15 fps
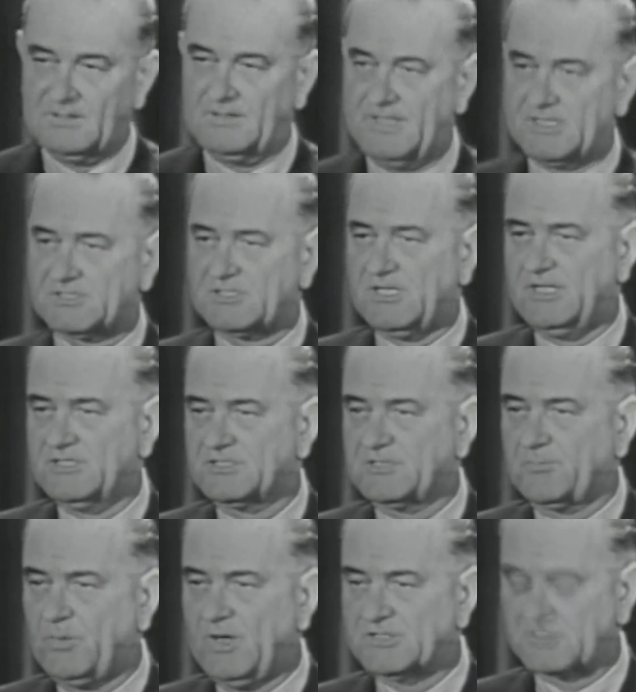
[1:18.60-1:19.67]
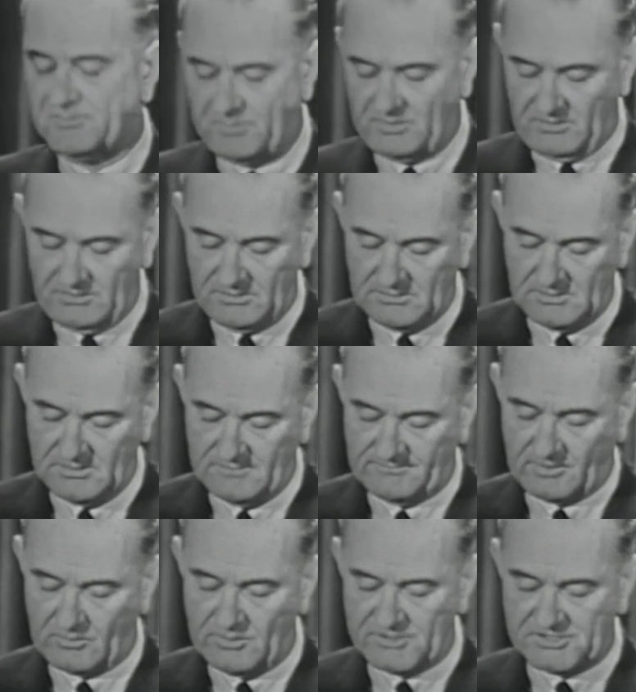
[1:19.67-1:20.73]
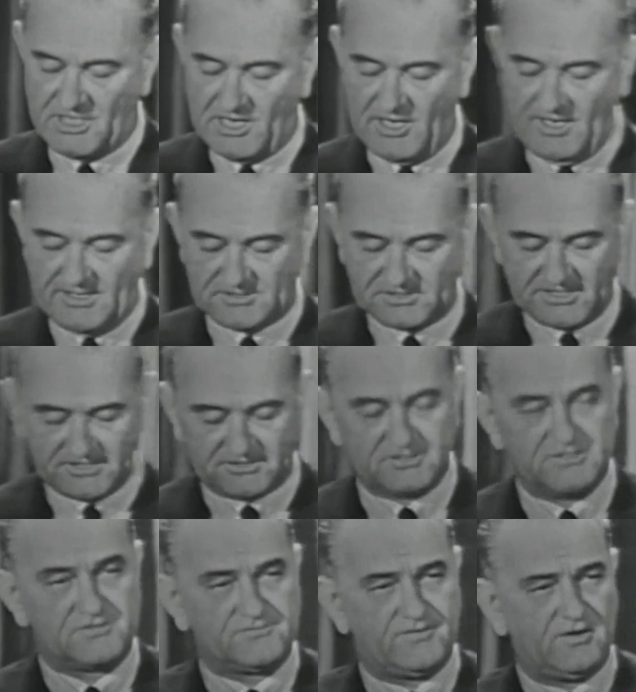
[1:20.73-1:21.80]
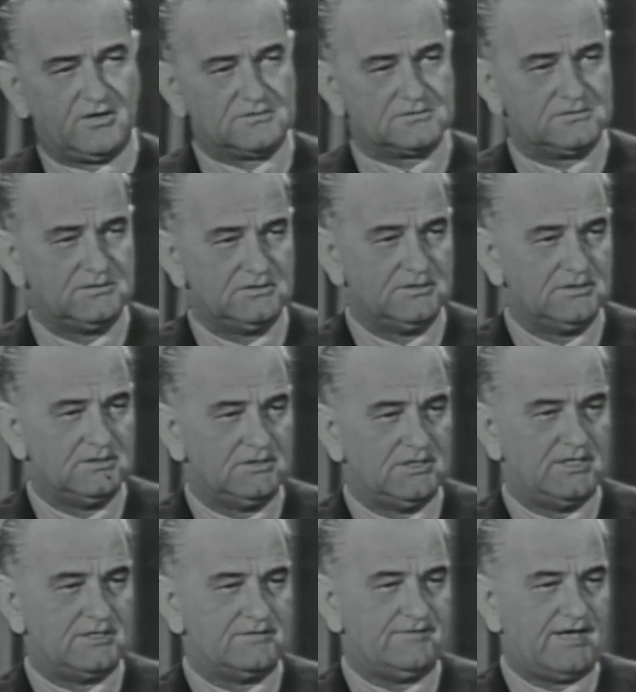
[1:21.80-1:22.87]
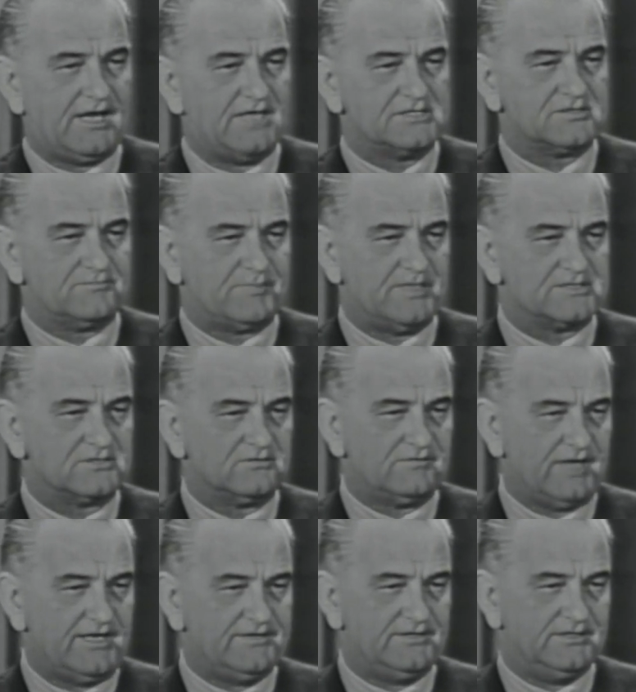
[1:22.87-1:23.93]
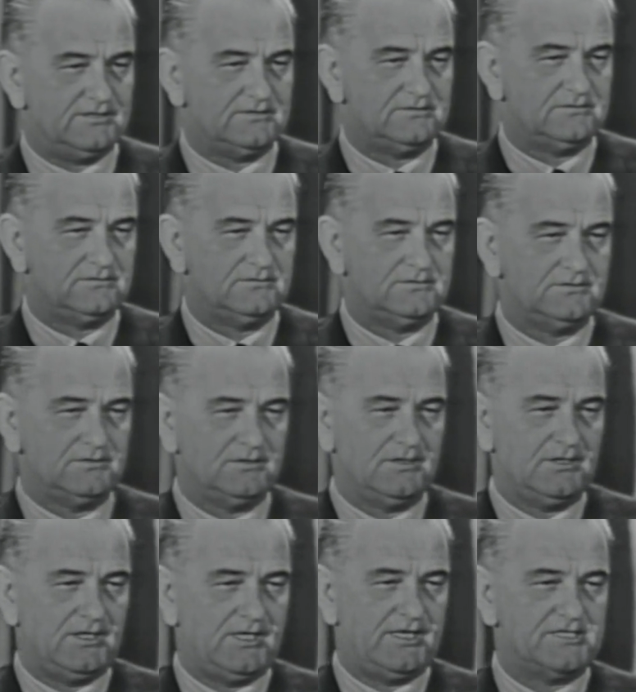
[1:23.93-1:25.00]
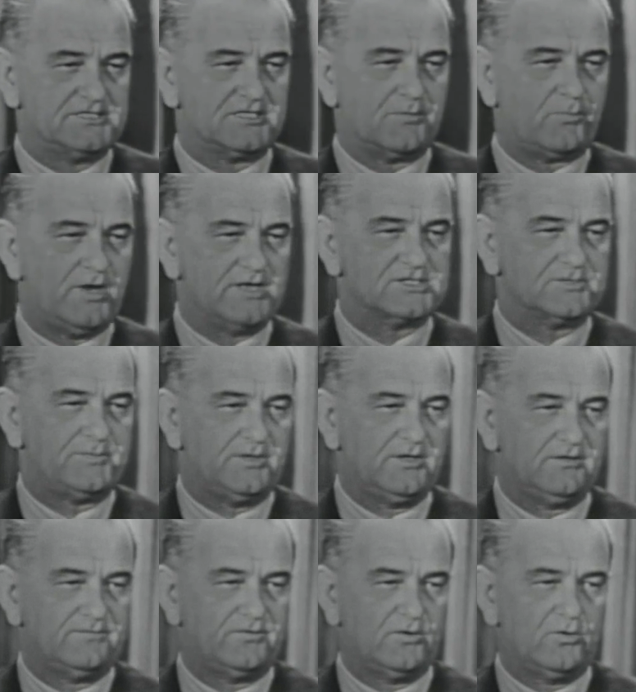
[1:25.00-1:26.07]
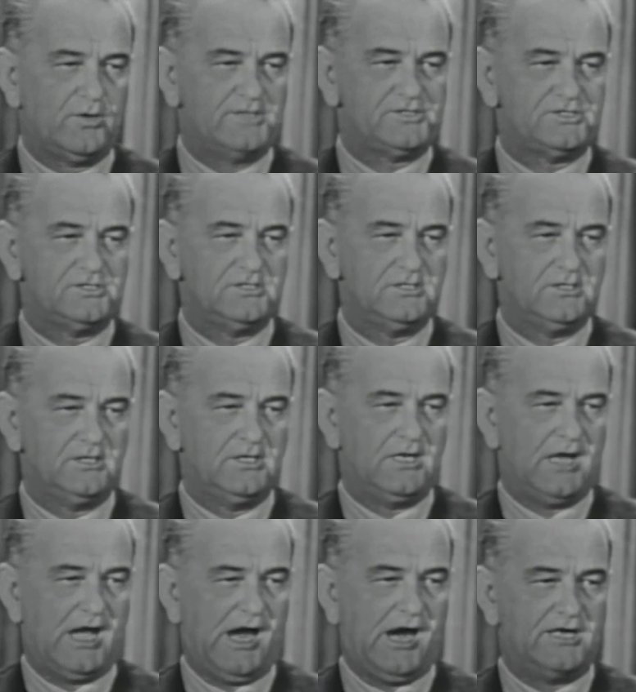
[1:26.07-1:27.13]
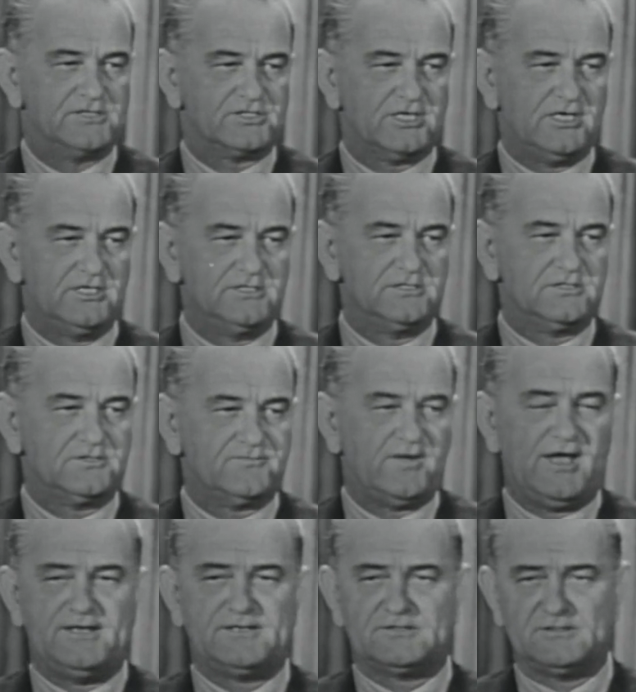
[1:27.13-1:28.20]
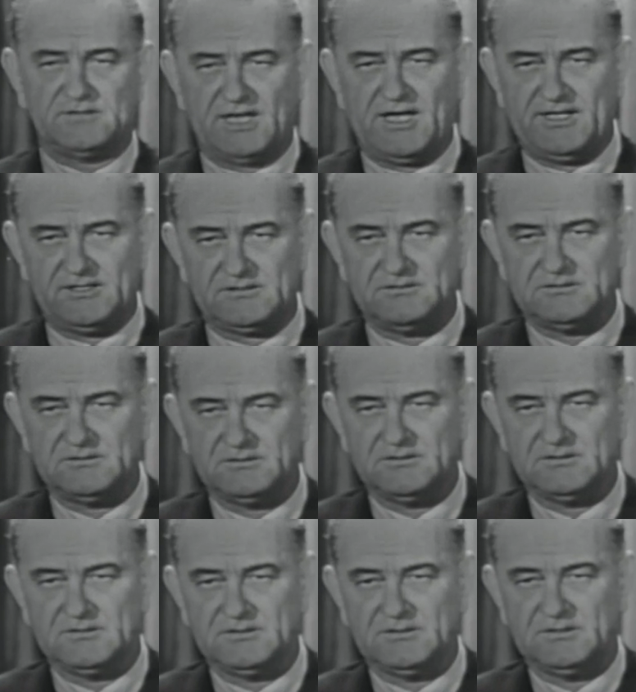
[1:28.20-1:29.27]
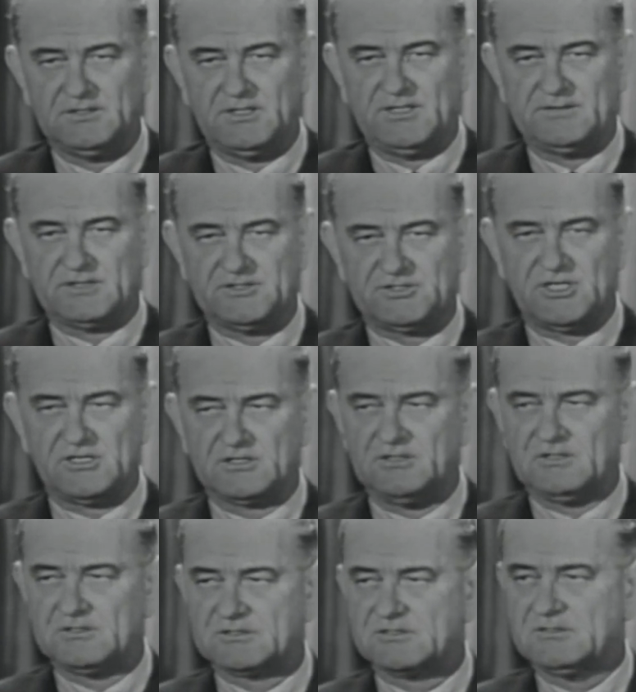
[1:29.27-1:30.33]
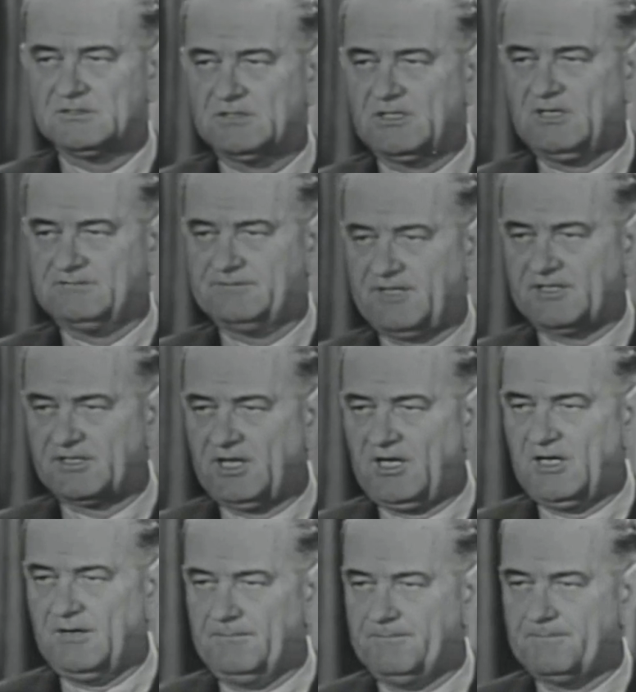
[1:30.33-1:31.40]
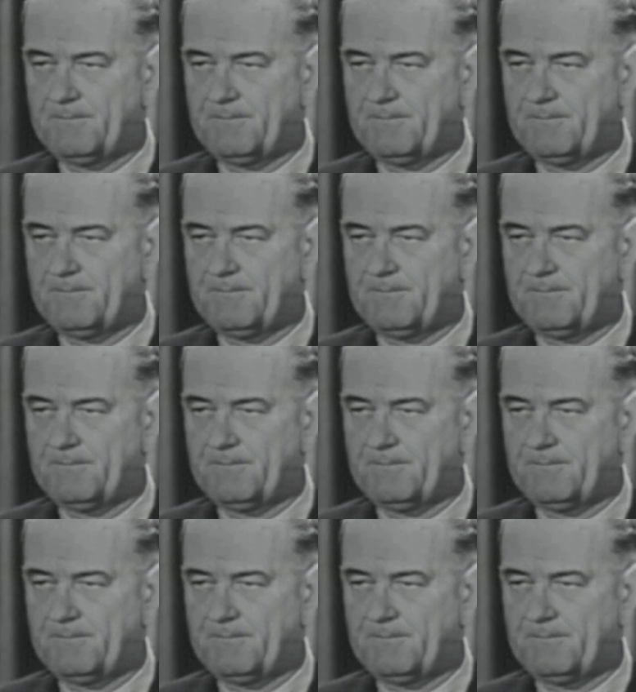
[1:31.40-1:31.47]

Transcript: This is the principle for which our ancestors fought in the valleys of Pennsylvania. It is a principle for which our sons fight tonight in the jungles of Vietnam.